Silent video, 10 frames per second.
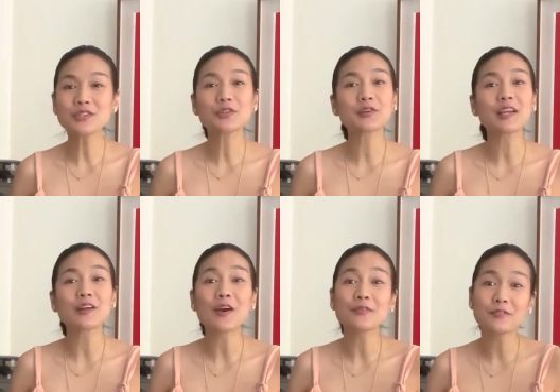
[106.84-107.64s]
need to
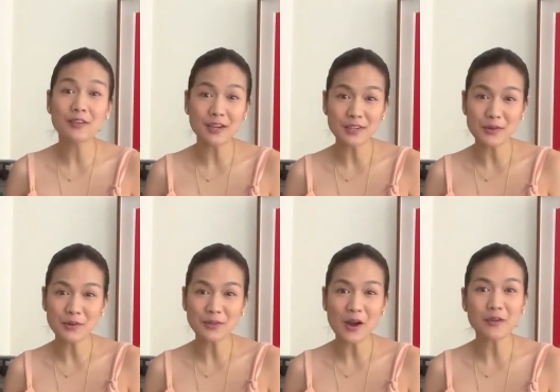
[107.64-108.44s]
create our very
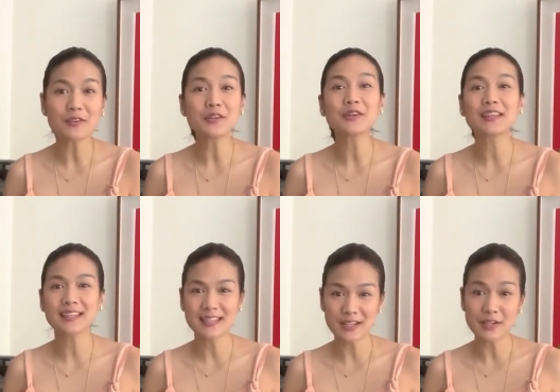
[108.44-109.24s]
own coffee nook
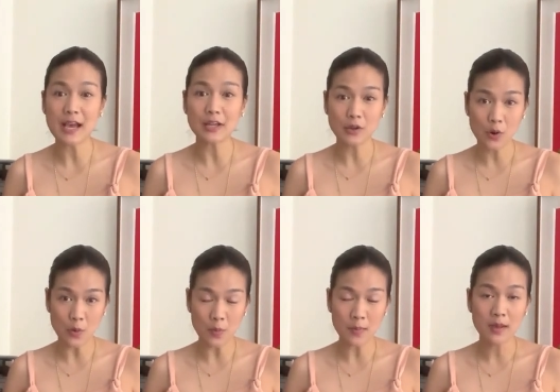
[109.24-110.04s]
here at
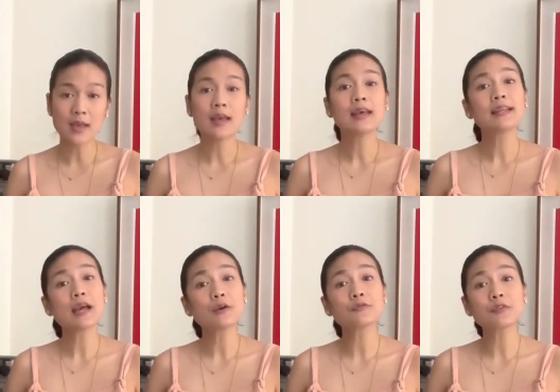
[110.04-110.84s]
home.
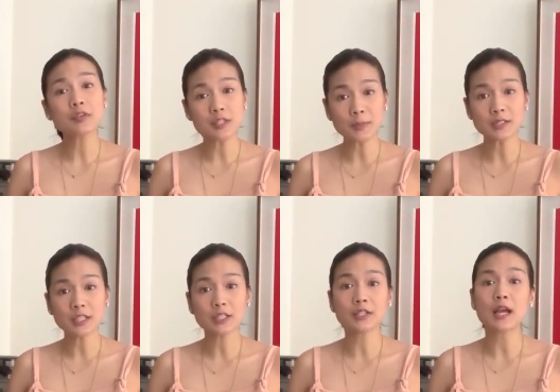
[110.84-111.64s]
Now for this
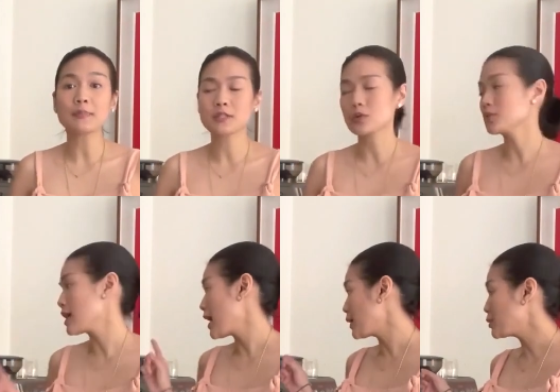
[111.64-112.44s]
particular episode,
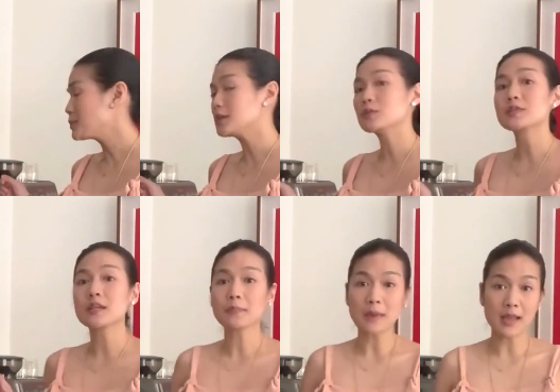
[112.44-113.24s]
I will be
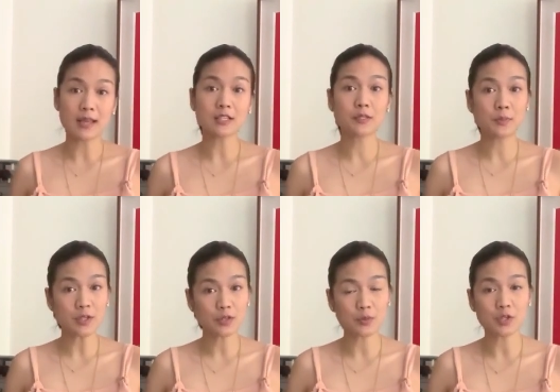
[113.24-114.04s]
using my
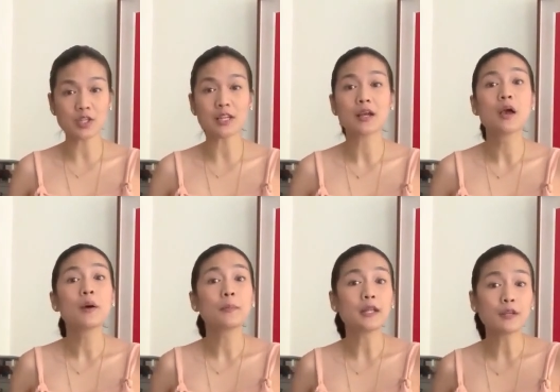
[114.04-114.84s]
espresso
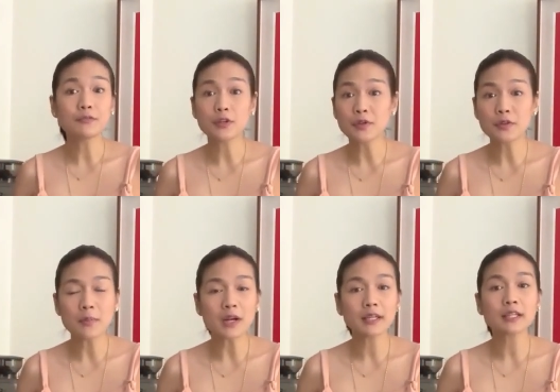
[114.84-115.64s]
machine. But if you're in the
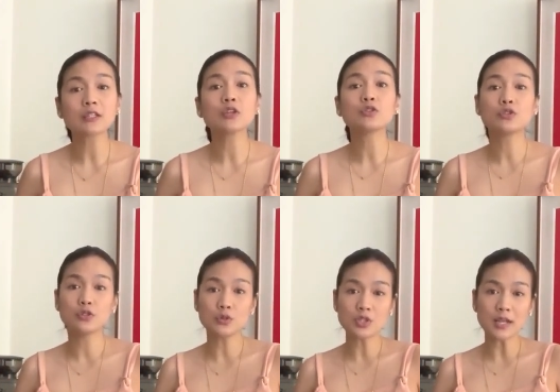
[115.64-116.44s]
market
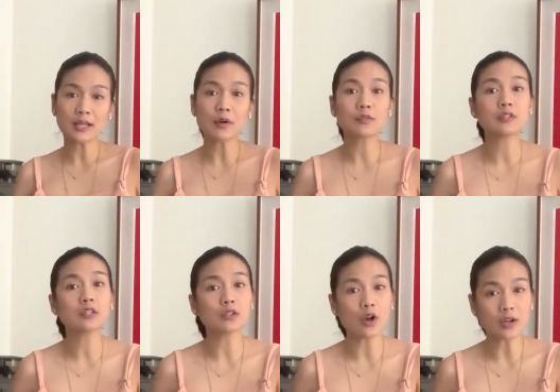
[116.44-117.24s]
do check out the
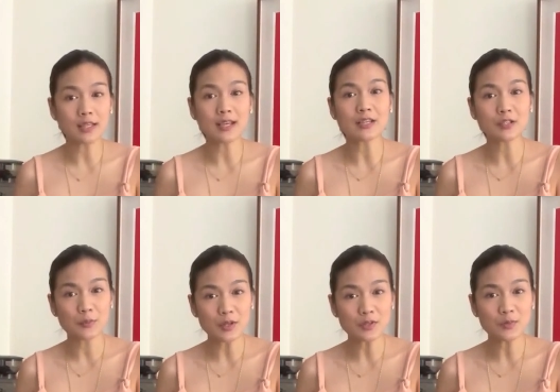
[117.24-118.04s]
DeLonghi
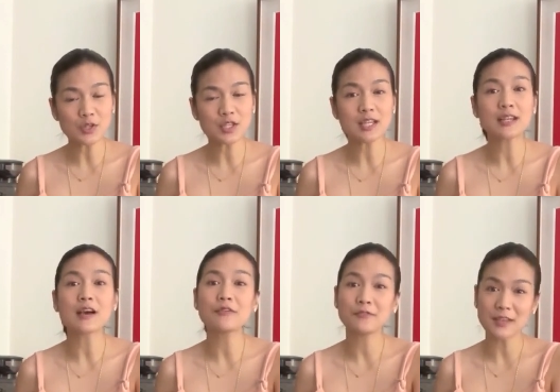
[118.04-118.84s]
espresso machine
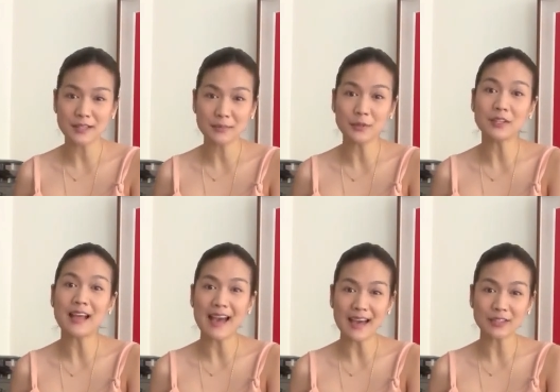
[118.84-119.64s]
available
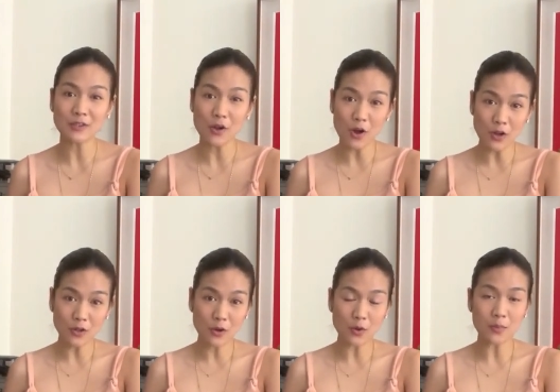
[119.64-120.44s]
at
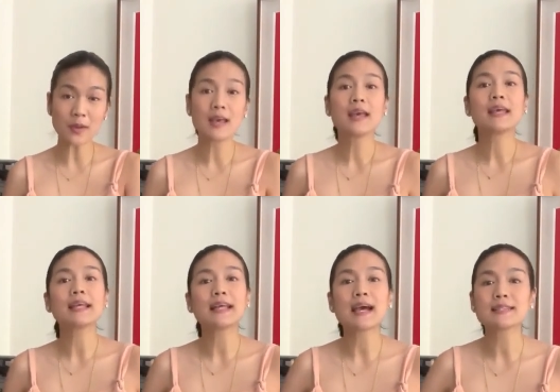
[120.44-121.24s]
all homes.
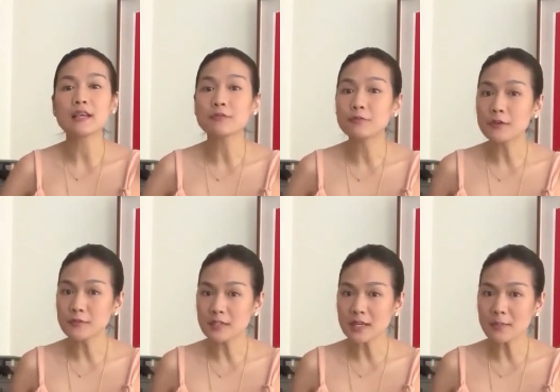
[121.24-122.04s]
It has a
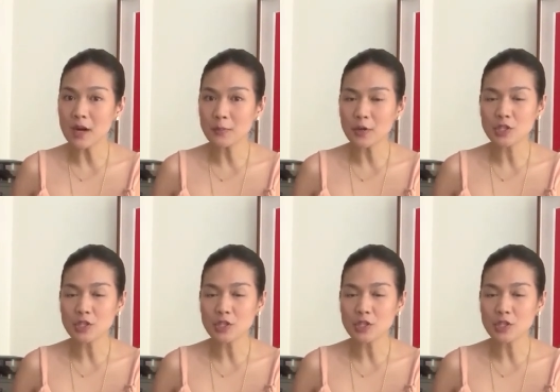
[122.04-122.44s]
15 bar